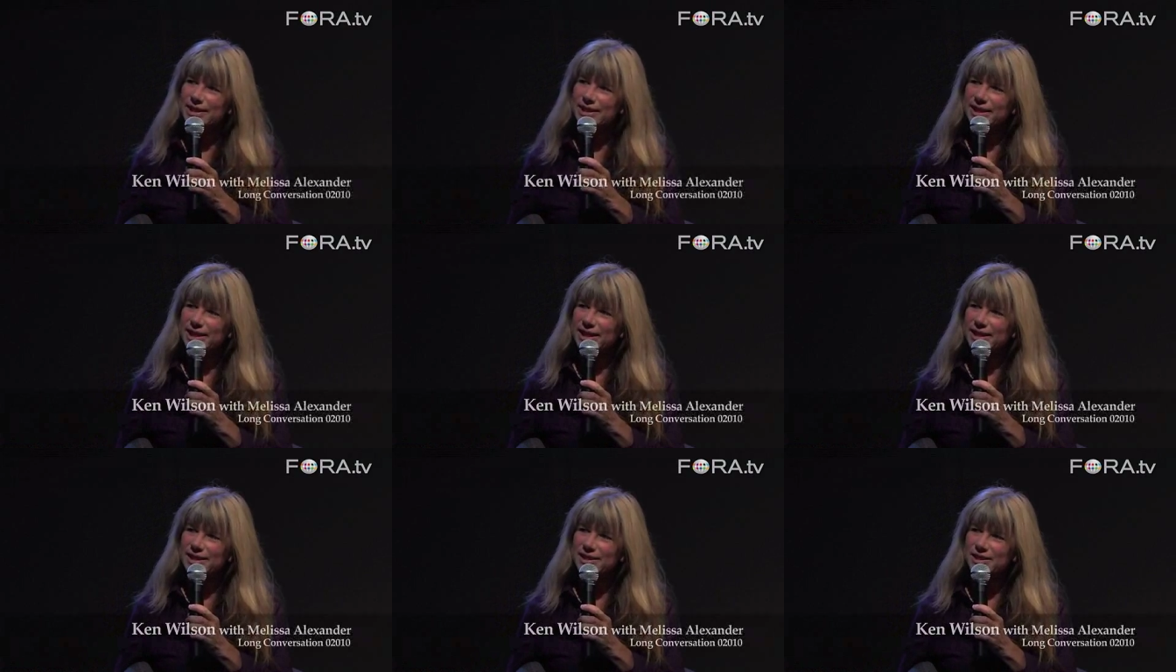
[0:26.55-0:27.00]

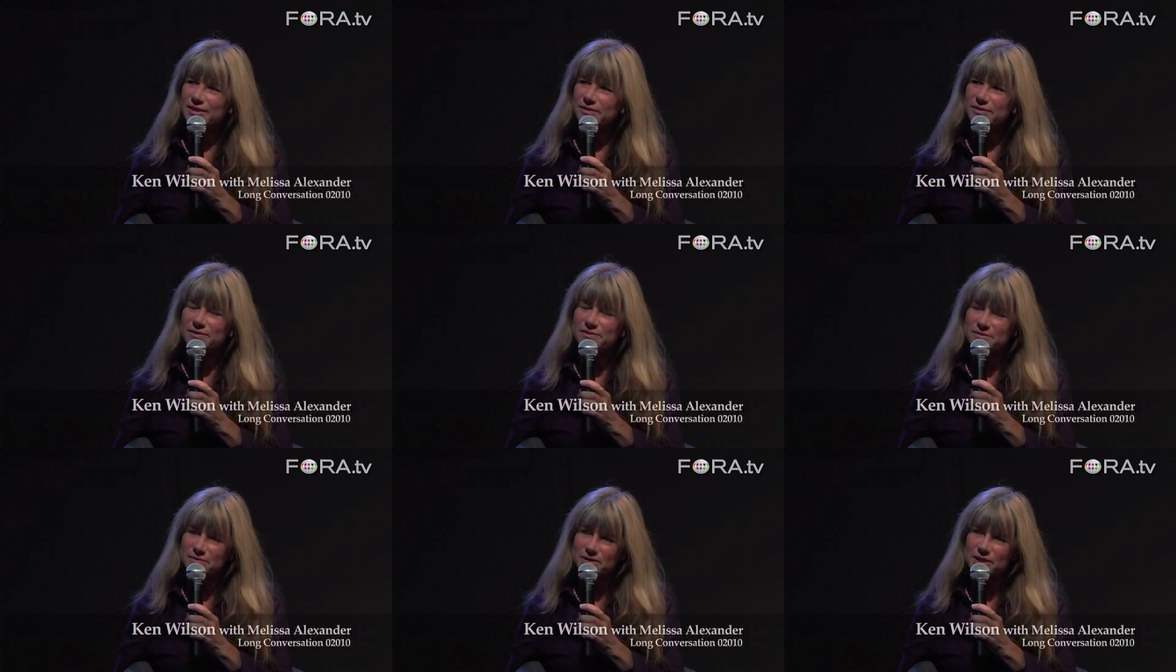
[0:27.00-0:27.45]
in the age of
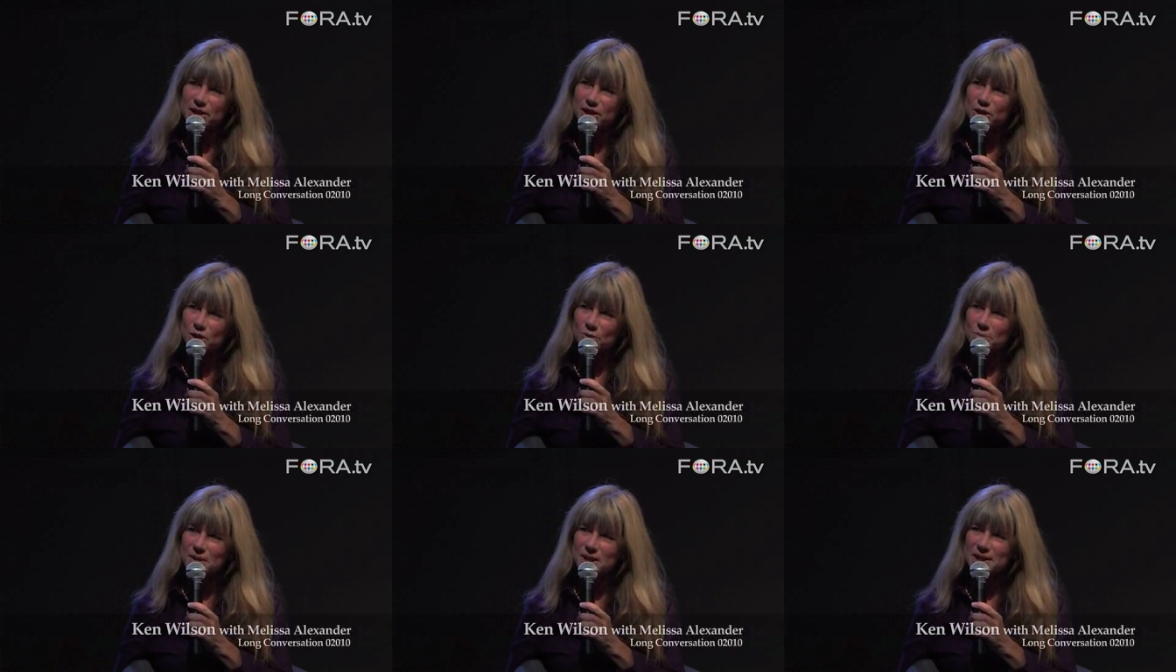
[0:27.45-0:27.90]

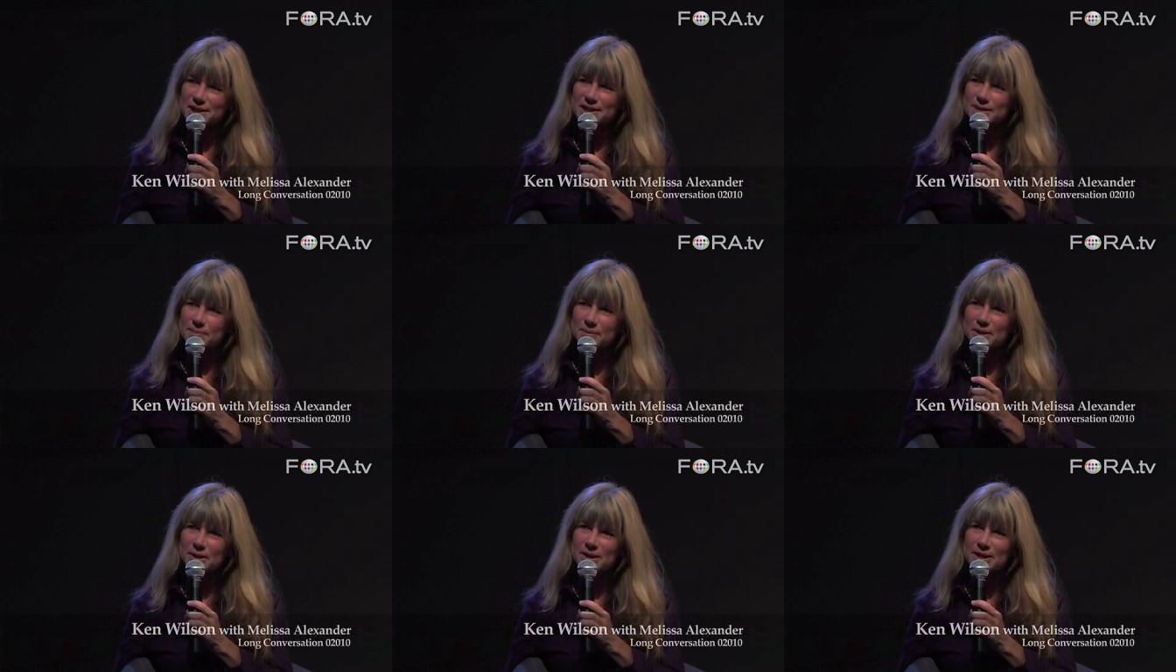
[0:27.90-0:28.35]
human
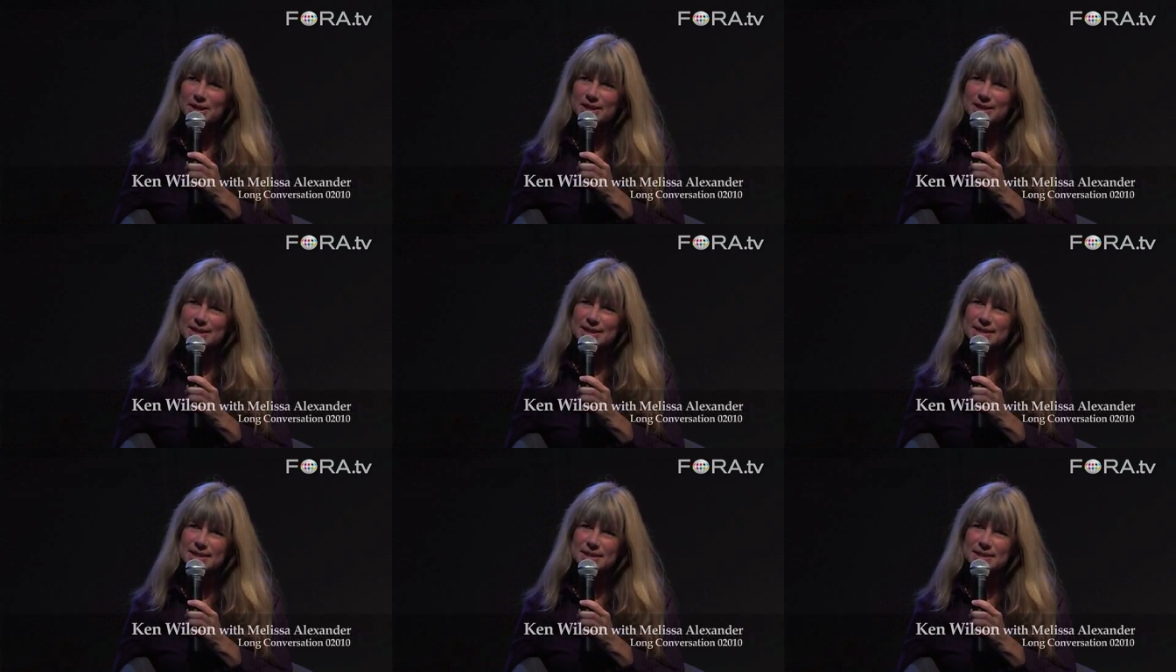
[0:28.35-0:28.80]

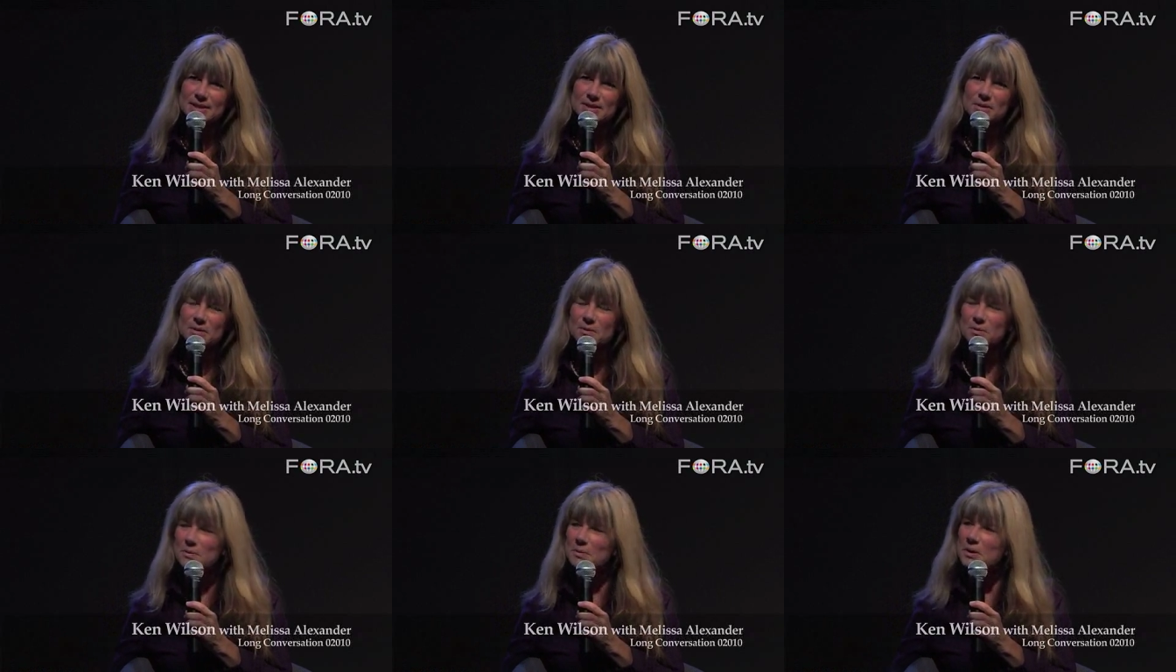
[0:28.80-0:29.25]
experience and
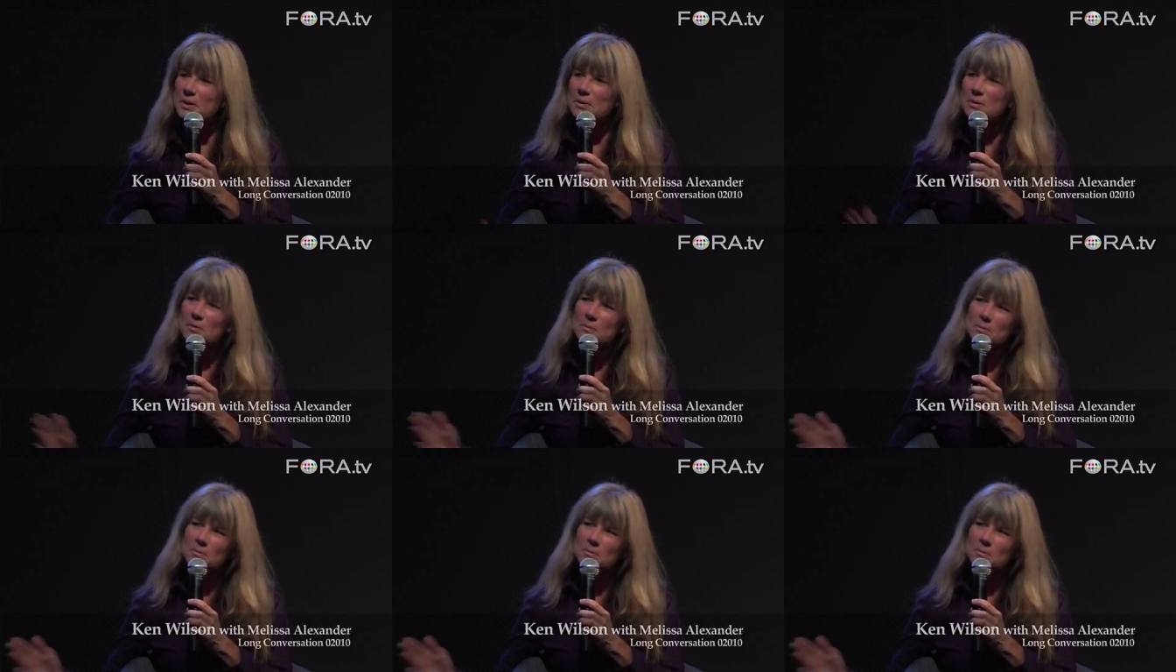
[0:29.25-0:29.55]
so